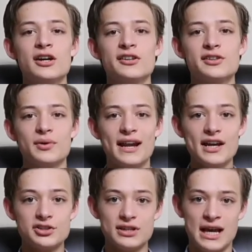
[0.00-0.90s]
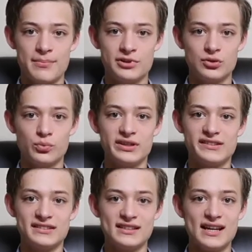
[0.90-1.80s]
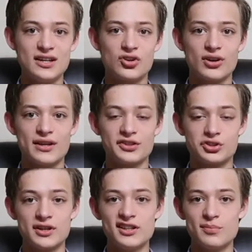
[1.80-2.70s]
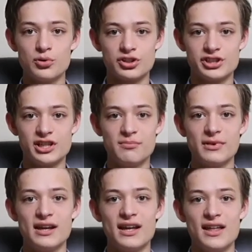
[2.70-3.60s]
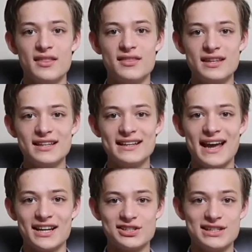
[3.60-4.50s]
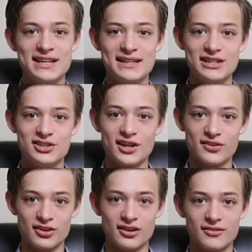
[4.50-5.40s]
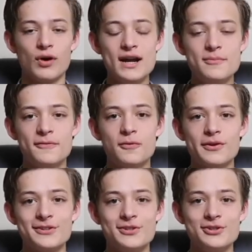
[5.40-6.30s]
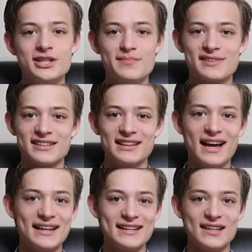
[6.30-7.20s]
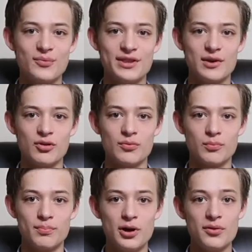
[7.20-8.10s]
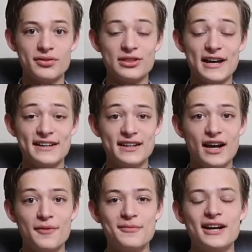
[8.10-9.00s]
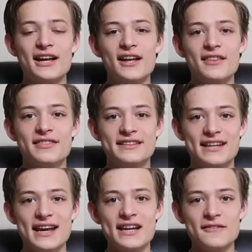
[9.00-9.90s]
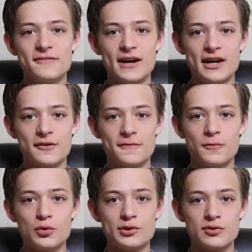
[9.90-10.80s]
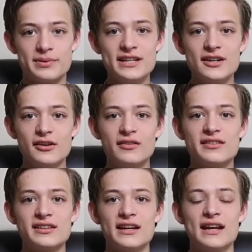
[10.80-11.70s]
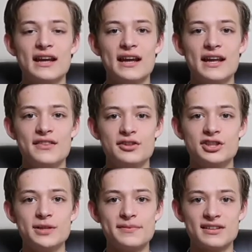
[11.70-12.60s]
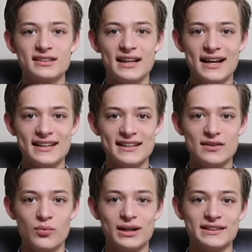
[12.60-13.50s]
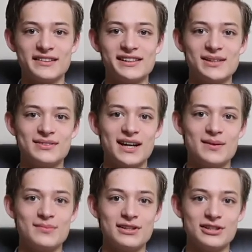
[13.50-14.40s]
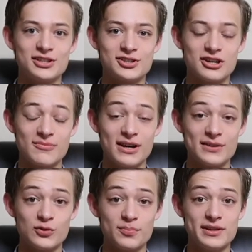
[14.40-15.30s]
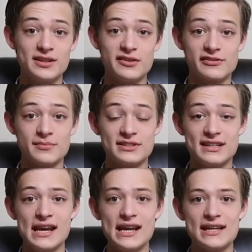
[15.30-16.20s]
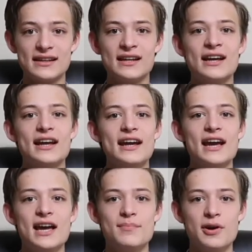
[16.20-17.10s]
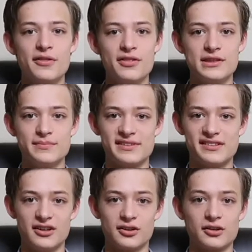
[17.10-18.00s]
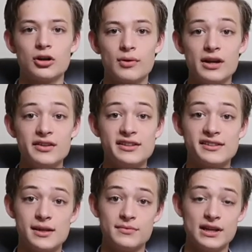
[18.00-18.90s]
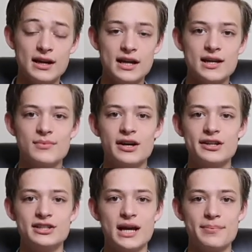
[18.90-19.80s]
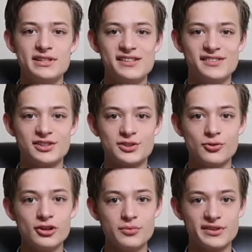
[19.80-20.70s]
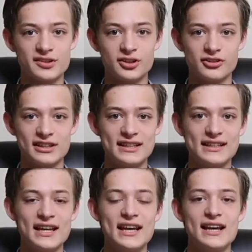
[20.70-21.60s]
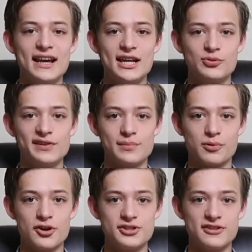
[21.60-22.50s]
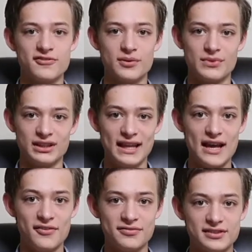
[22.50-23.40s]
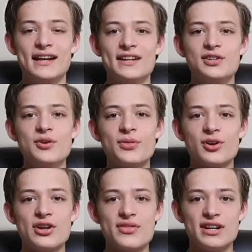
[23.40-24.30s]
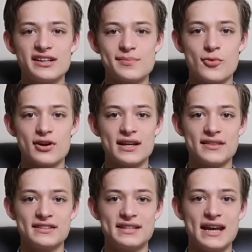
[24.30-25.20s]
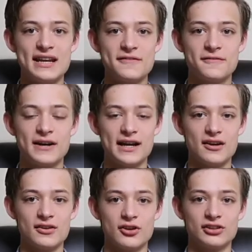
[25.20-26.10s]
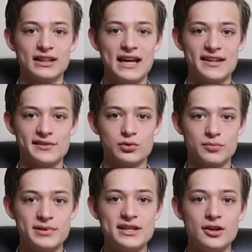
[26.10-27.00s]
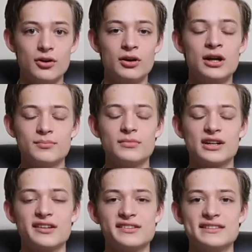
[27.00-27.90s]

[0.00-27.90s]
So what actually happened was the tanker and the transport ship then actually hit each other. Right before the 2 ships collided, when they were both lined up, the Tang fired 4 torpedoes, and the ships collided while at the same time getting struck by the torpedoes from the Tang, and both of them sunk. Around this same time, a Japanese destroyer was called in and was approaching from the left. And at 2:30 the next morning, the Tang fired her last torpedo, because the